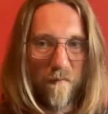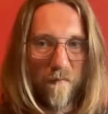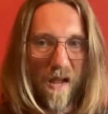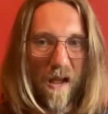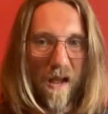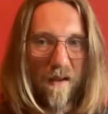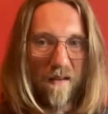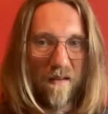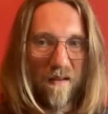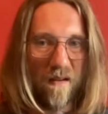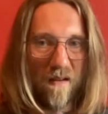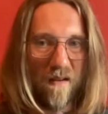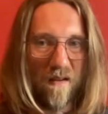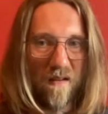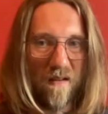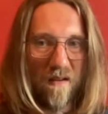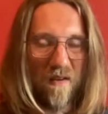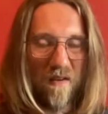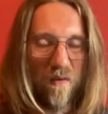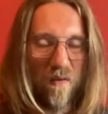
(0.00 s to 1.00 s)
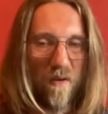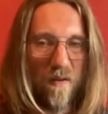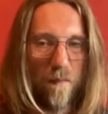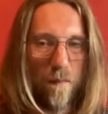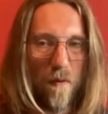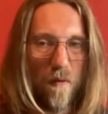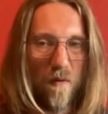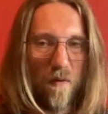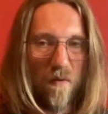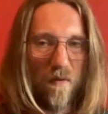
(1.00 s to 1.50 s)
And there is no
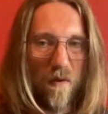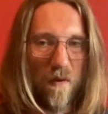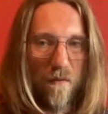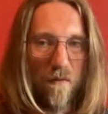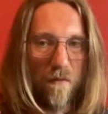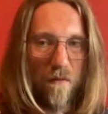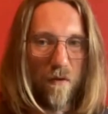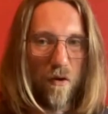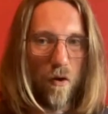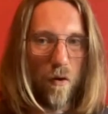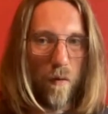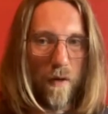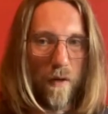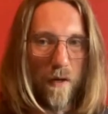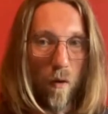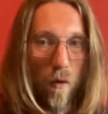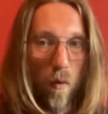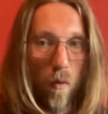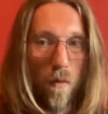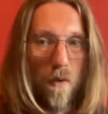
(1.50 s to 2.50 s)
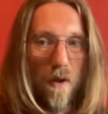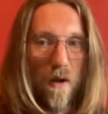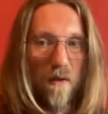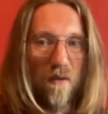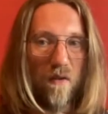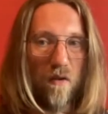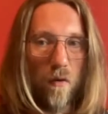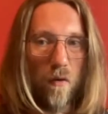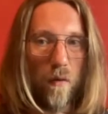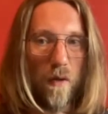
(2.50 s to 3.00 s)
experience of knowing or
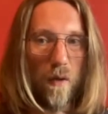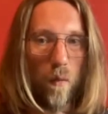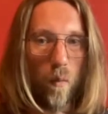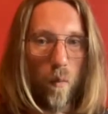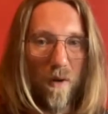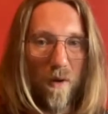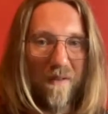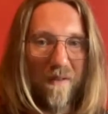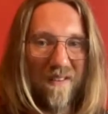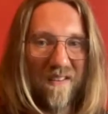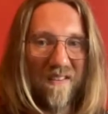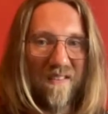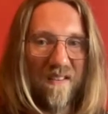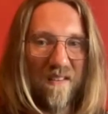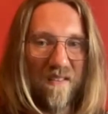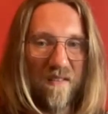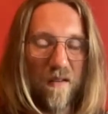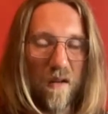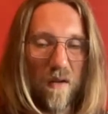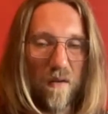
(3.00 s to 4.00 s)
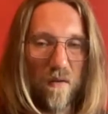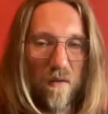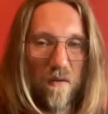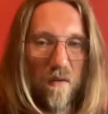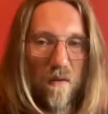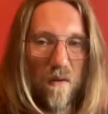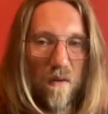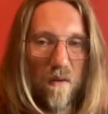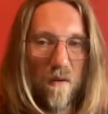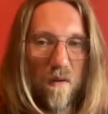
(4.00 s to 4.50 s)
not knowing what this is not.
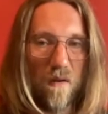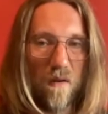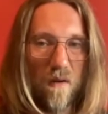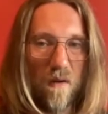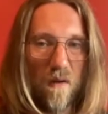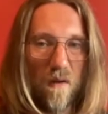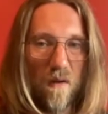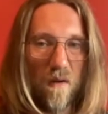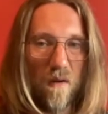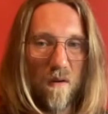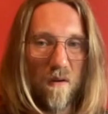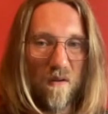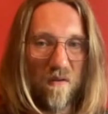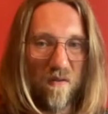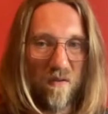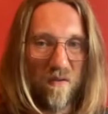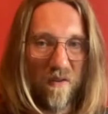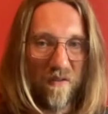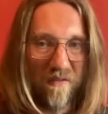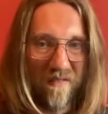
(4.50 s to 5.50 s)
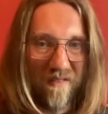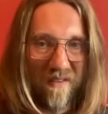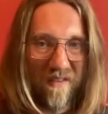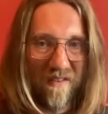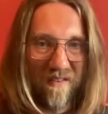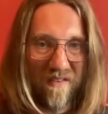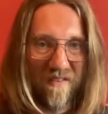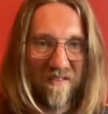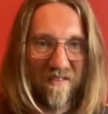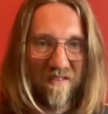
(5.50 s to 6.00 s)
It's just
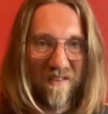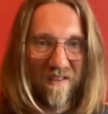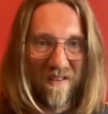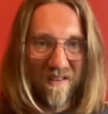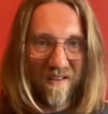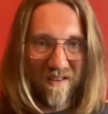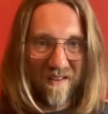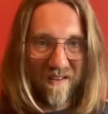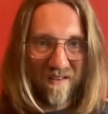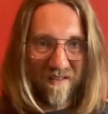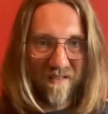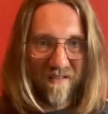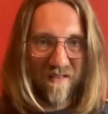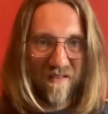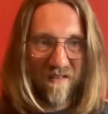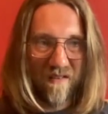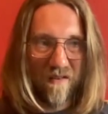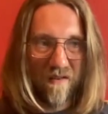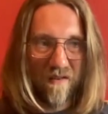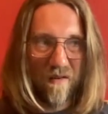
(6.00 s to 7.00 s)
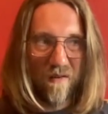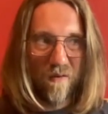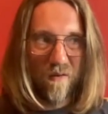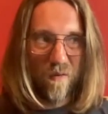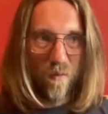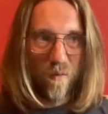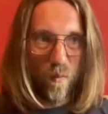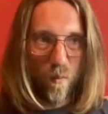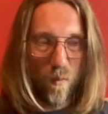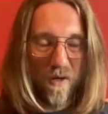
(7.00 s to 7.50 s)
this is
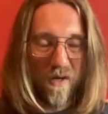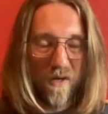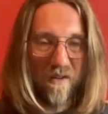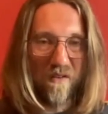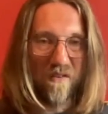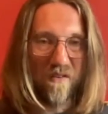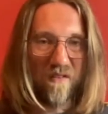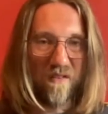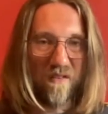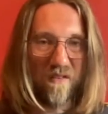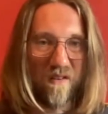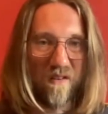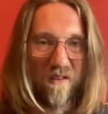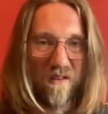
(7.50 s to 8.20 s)
what is,